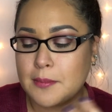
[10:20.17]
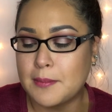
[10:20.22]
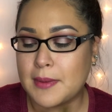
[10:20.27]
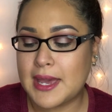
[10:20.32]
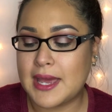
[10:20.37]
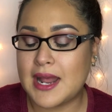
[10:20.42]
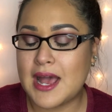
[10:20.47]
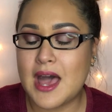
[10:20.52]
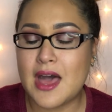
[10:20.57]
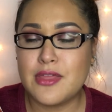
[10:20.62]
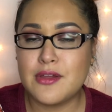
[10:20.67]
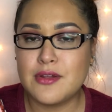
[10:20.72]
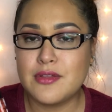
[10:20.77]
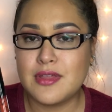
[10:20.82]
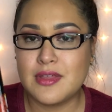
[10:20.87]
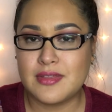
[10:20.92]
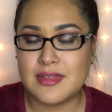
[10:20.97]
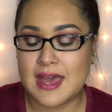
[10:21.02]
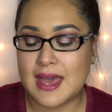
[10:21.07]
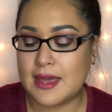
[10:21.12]
But other
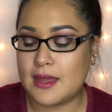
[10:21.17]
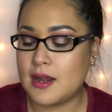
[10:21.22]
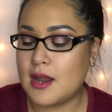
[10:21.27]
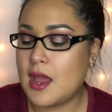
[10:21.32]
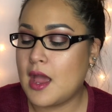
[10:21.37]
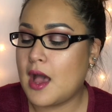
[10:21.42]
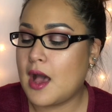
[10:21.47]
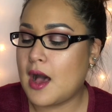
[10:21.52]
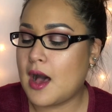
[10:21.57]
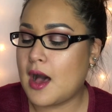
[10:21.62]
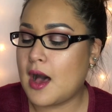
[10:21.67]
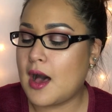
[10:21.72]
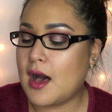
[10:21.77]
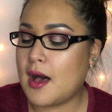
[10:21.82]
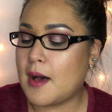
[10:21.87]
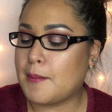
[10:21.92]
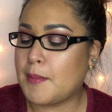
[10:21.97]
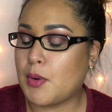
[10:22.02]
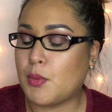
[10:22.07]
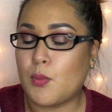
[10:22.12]
than that,
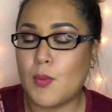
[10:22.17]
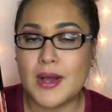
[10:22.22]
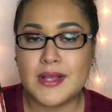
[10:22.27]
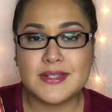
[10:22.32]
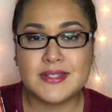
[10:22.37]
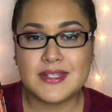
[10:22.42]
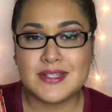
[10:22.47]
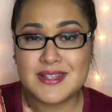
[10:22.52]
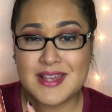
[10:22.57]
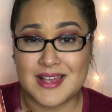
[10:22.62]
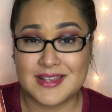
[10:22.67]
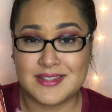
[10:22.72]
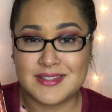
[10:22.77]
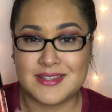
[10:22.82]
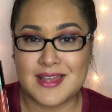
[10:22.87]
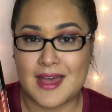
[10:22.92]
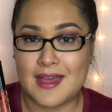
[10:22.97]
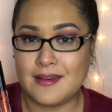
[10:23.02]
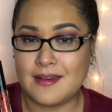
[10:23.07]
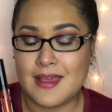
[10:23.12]
once this has
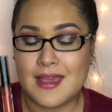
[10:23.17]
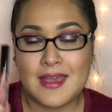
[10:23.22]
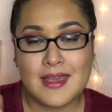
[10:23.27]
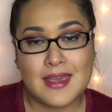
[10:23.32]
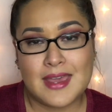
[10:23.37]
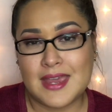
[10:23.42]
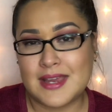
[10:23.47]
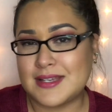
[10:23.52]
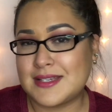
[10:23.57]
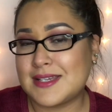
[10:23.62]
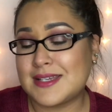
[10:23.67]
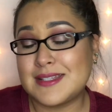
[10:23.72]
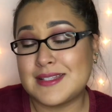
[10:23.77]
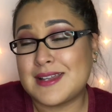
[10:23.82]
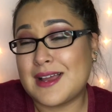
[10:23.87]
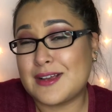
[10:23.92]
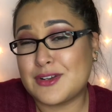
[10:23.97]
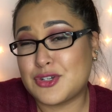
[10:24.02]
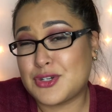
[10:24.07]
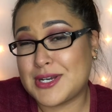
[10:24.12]
set, it does
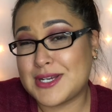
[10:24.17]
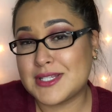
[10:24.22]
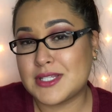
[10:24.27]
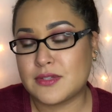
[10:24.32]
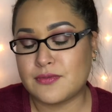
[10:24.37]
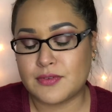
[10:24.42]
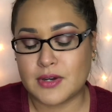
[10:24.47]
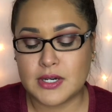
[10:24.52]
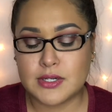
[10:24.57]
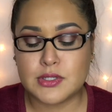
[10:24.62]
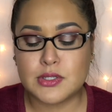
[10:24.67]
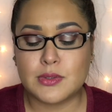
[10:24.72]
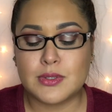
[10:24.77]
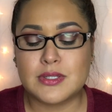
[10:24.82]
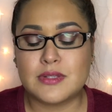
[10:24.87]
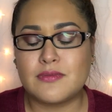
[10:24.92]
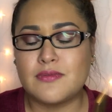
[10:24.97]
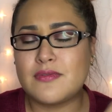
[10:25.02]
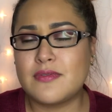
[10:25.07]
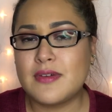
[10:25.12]
not transfer. So
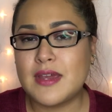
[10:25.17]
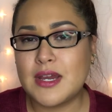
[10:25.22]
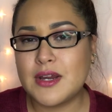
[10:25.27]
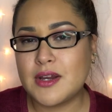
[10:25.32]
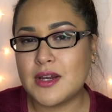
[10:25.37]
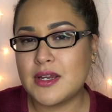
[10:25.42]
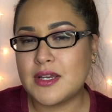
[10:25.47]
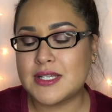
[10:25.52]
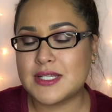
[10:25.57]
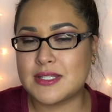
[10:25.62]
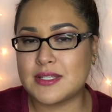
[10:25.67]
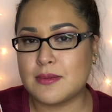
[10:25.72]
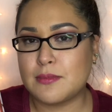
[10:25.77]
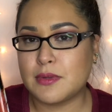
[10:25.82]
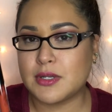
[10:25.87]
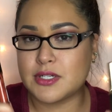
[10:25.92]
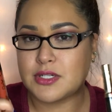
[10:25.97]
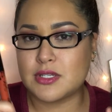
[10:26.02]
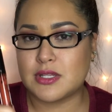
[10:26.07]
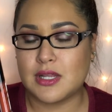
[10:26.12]
it's very
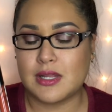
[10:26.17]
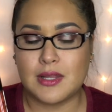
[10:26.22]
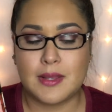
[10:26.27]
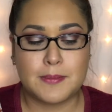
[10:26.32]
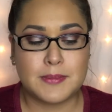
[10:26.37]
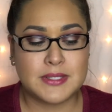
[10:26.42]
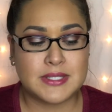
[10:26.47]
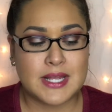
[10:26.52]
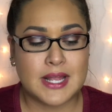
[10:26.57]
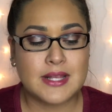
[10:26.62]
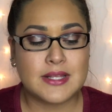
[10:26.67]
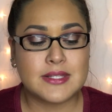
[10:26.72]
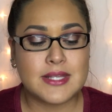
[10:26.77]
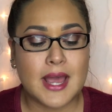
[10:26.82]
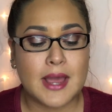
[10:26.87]
similar to the LipSense.